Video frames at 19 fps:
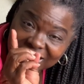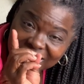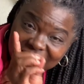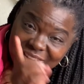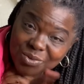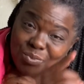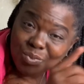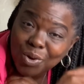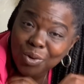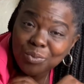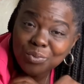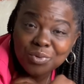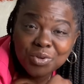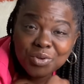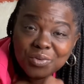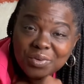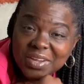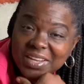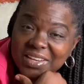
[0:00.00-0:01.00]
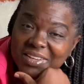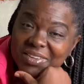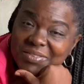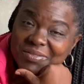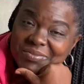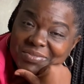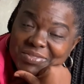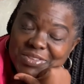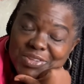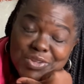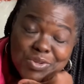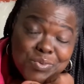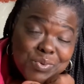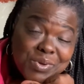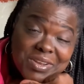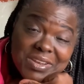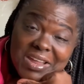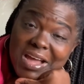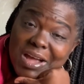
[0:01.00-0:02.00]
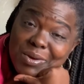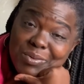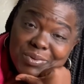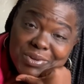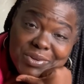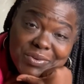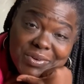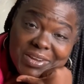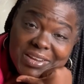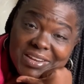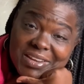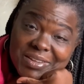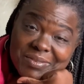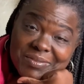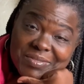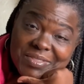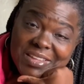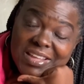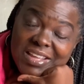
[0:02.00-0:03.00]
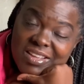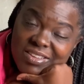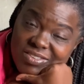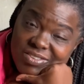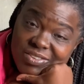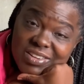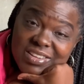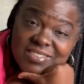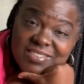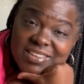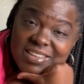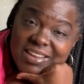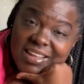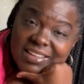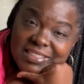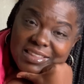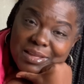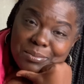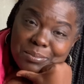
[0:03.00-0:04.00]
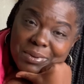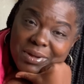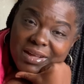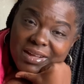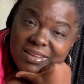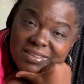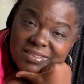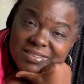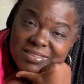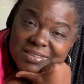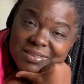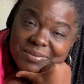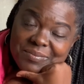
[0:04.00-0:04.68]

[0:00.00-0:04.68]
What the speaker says: You won't regret it. You will not regret it. So let's get out that box.